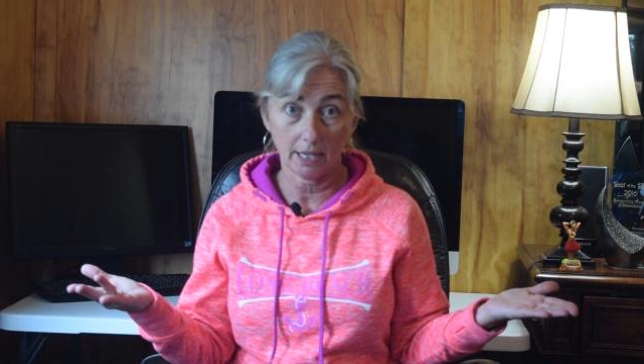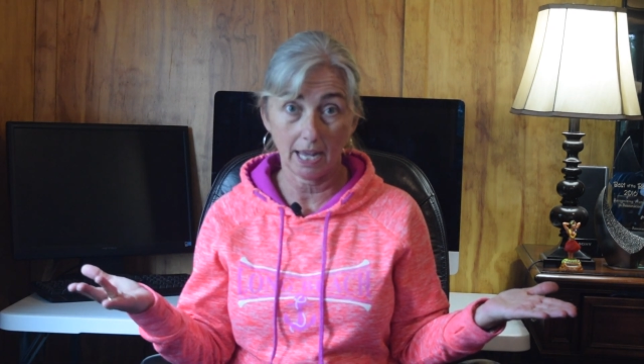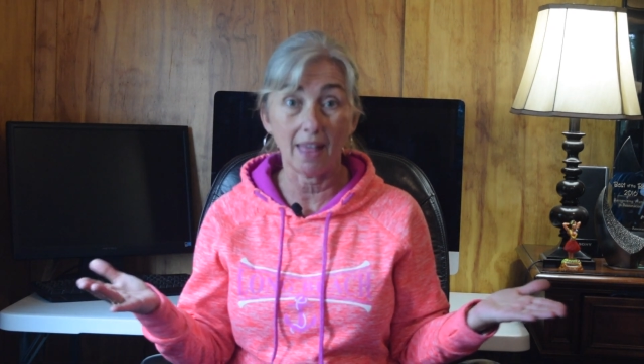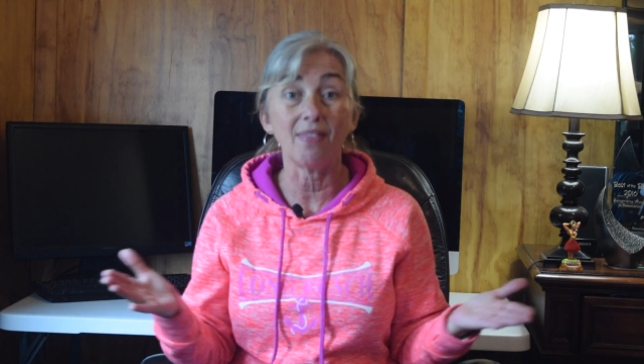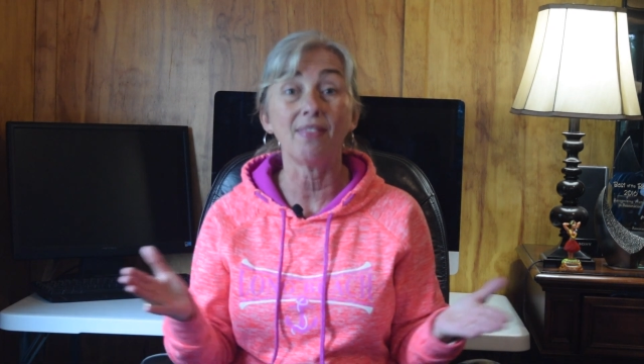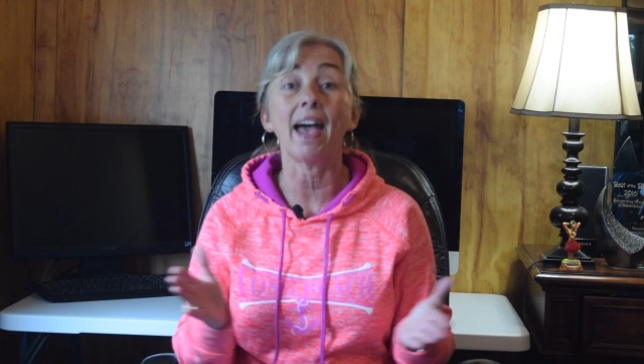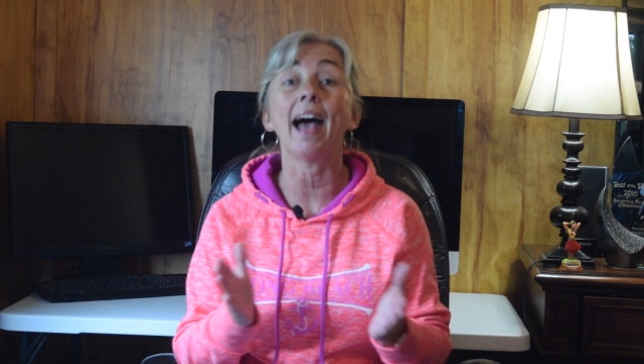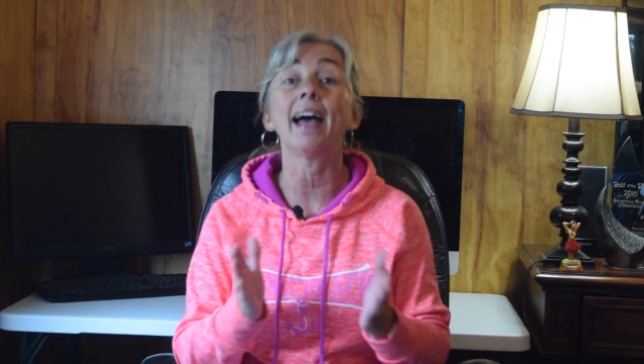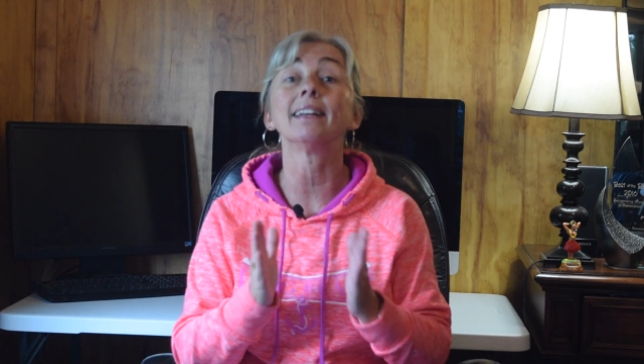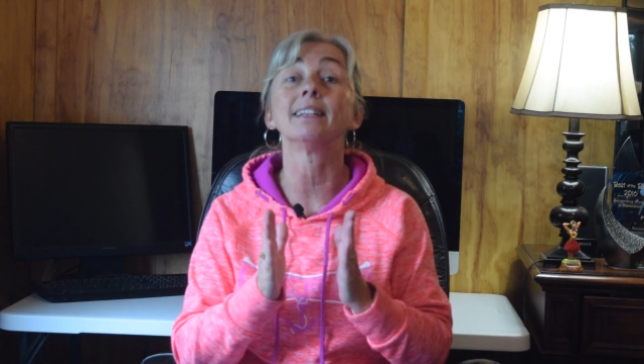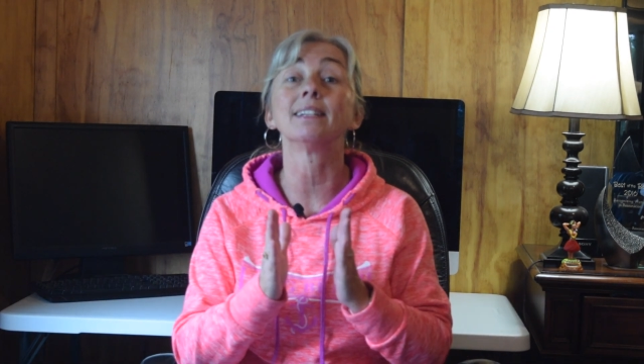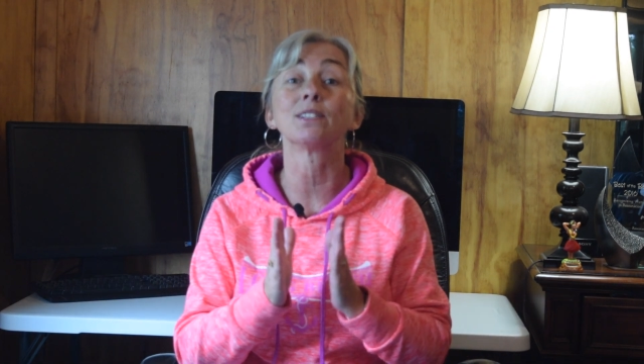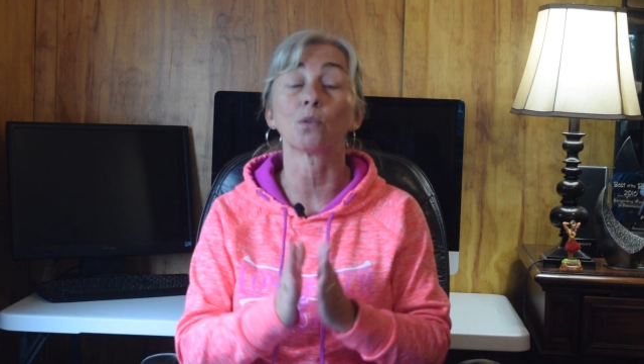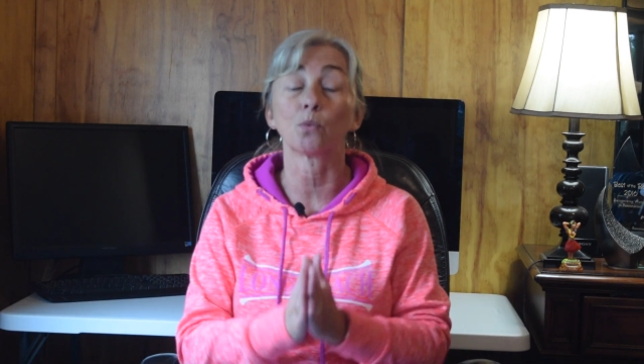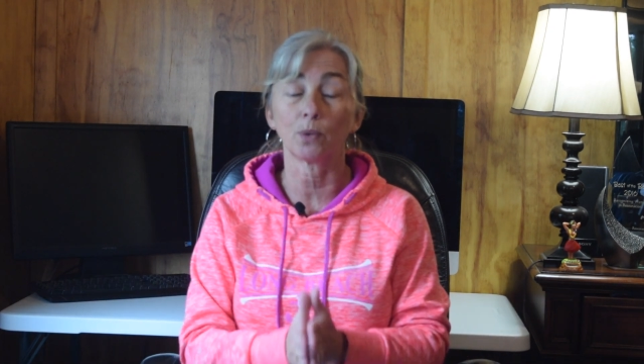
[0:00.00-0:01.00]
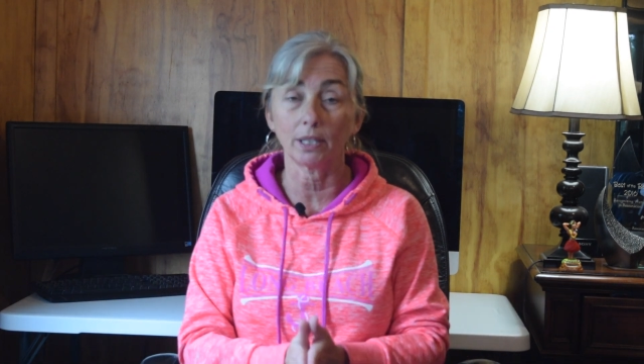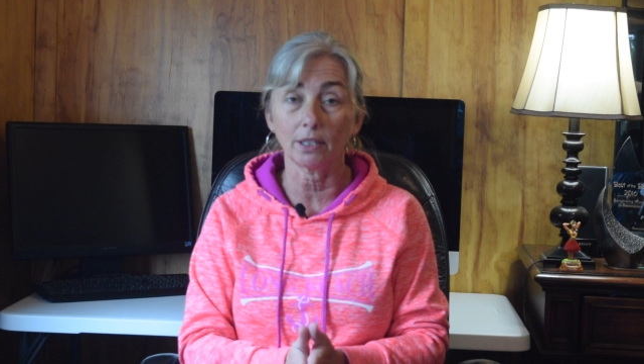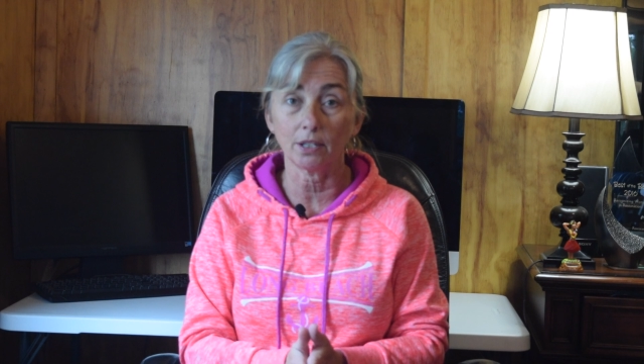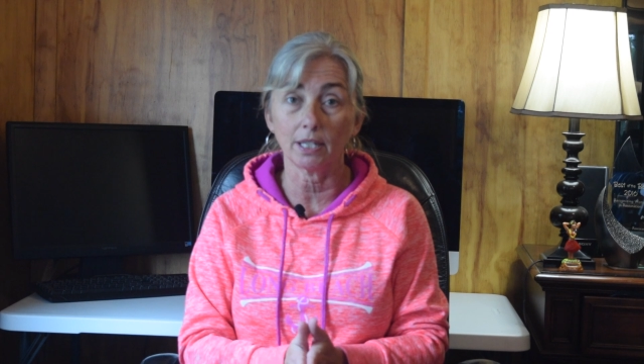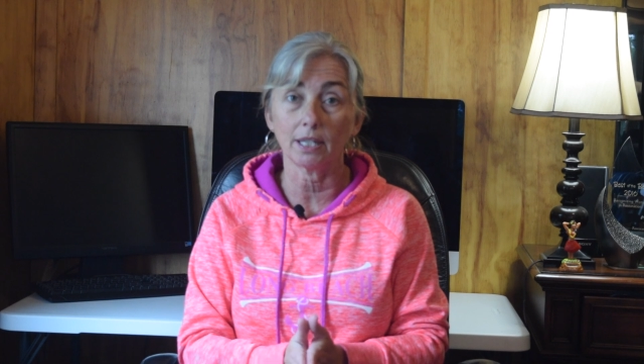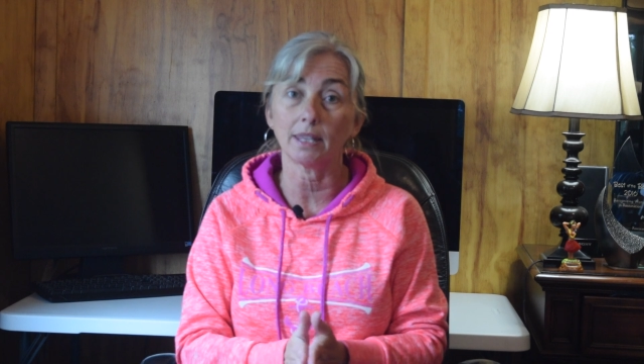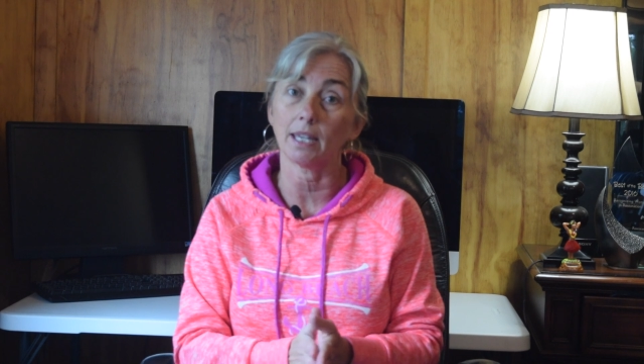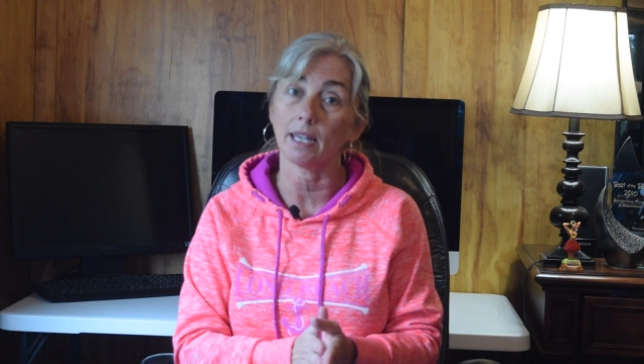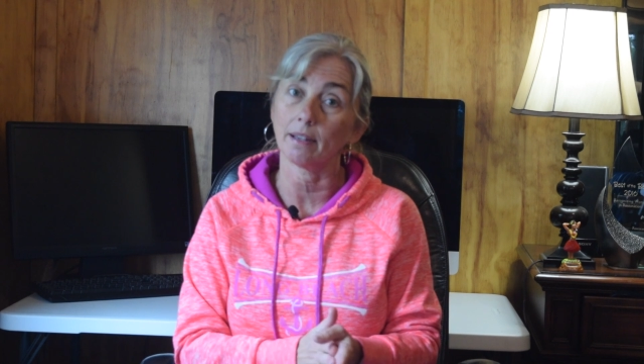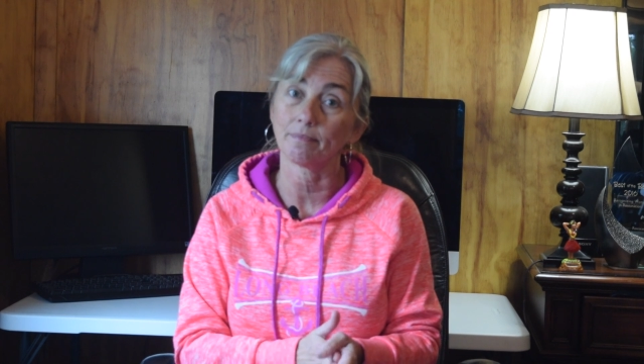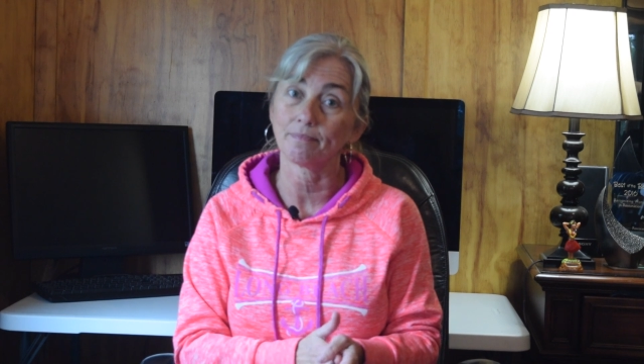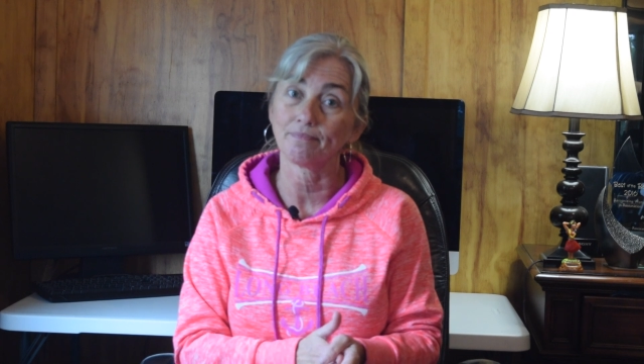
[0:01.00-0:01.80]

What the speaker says: and that is a really good thing.